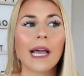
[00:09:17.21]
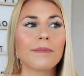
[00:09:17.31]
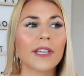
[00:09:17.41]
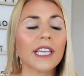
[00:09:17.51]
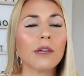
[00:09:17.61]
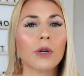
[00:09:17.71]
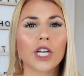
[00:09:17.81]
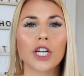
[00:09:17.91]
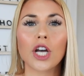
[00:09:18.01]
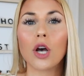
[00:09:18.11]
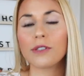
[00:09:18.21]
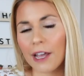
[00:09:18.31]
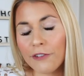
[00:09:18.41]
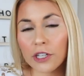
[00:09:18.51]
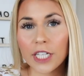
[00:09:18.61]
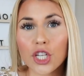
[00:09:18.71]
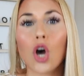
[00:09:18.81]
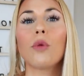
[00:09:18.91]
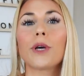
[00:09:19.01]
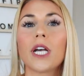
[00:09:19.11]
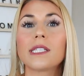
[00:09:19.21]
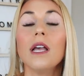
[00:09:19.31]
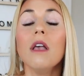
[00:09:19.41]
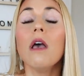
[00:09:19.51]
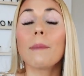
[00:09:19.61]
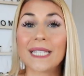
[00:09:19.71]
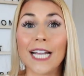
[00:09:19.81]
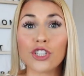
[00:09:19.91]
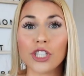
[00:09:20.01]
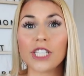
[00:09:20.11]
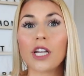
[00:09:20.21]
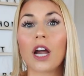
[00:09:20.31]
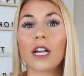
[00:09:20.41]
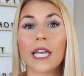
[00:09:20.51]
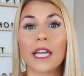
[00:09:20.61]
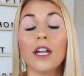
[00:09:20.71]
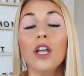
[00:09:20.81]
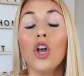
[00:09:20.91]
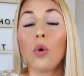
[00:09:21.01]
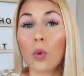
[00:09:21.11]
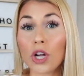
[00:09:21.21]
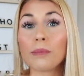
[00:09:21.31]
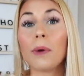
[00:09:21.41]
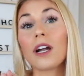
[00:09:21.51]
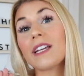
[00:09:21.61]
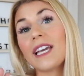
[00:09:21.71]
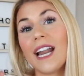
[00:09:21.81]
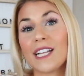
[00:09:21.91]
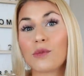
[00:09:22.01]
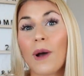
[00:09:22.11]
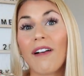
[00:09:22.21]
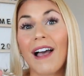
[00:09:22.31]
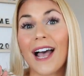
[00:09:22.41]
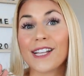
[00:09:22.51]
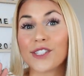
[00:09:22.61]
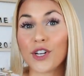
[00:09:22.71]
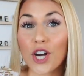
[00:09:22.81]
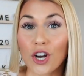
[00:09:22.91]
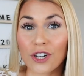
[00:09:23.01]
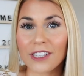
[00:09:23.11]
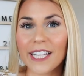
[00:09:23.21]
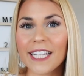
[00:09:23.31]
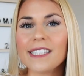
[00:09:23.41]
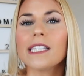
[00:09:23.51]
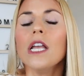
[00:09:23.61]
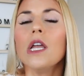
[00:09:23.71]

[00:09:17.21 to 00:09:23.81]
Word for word: I'm thinking we're gonna go definitely to HomeGoods, potentially Target, World Market, as well as Kirkland's.